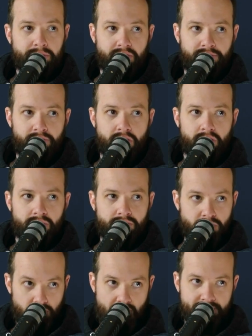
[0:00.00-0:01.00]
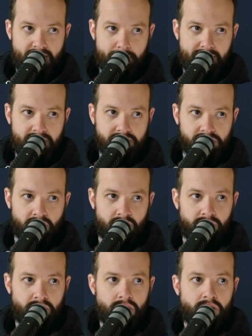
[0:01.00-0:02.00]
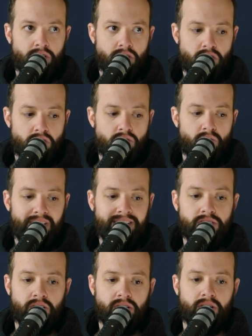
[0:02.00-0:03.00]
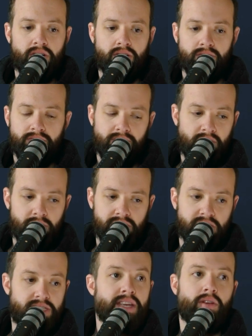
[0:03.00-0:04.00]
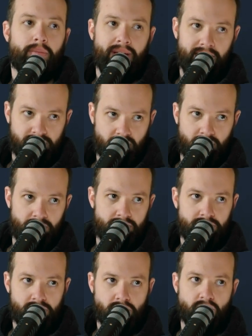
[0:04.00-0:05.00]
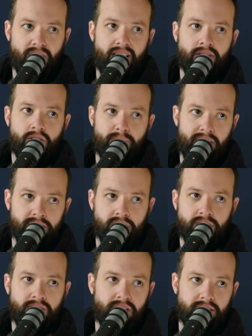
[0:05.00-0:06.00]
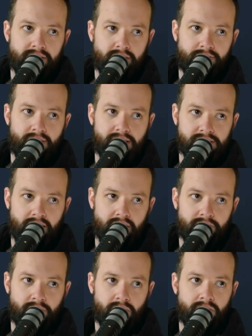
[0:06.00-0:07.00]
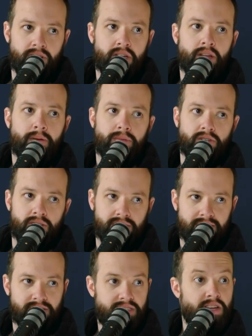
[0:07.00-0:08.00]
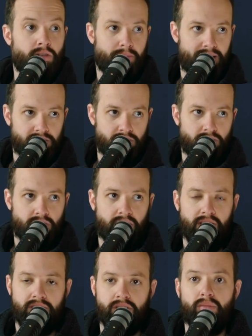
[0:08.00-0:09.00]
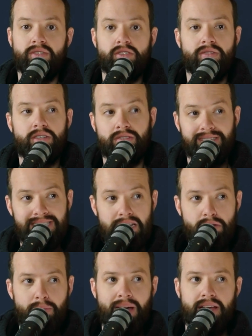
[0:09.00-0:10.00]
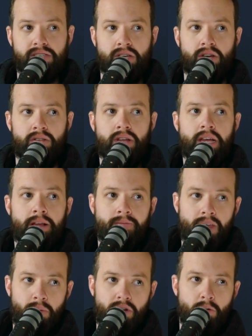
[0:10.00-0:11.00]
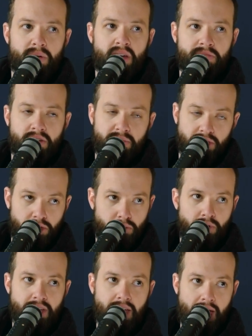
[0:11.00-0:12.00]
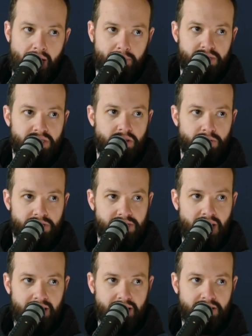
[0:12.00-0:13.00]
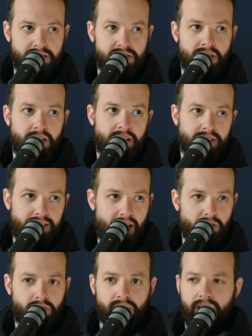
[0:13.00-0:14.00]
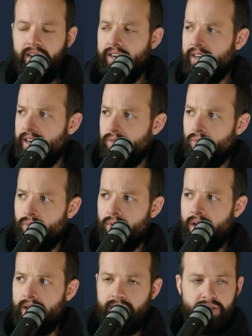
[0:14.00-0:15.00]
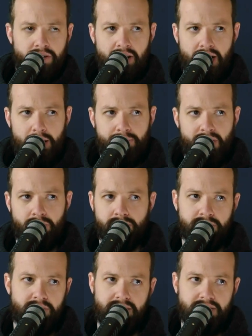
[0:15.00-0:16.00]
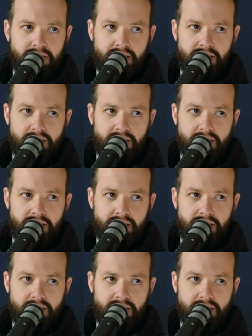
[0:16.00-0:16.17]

up the phone, you had that passcode. There was a secret passcode. So you had your passcode to get into the fake side of the phone, but you also had a secret passcode you could enter. And once you entered the secret passcode, it would open up. There'd be 3 apps. There was settings, calculator, and one other app that did